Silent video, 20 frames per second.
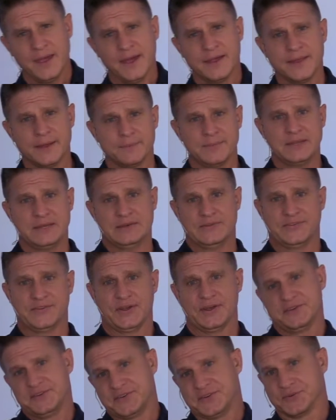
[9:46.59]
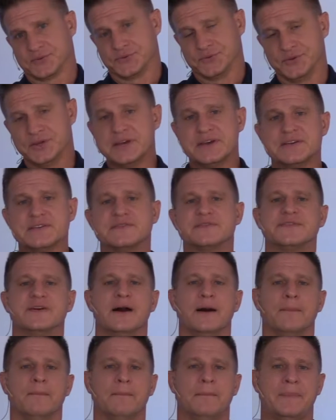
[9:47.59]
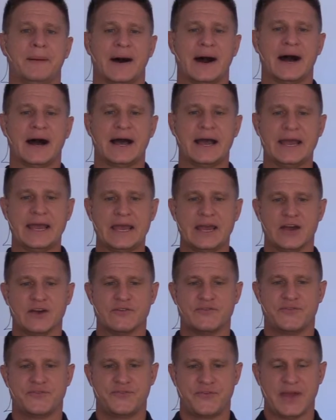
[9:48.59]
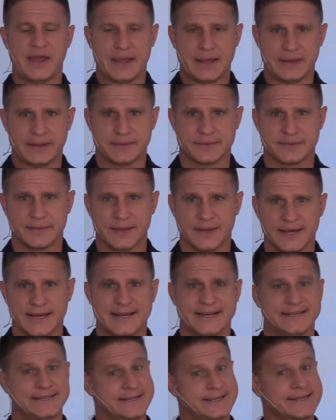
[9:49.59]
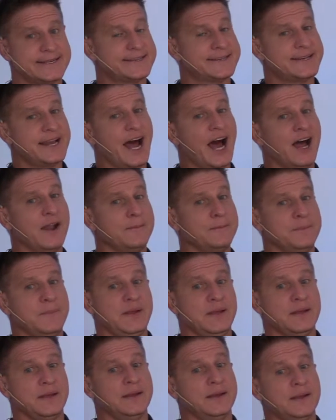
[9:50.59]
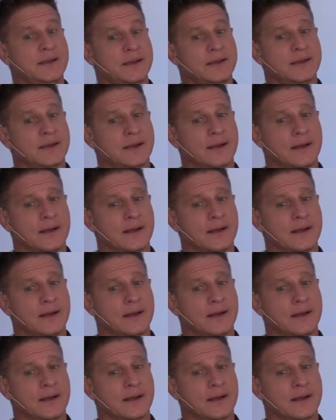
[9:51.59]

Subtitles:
That means to live by faith does not mean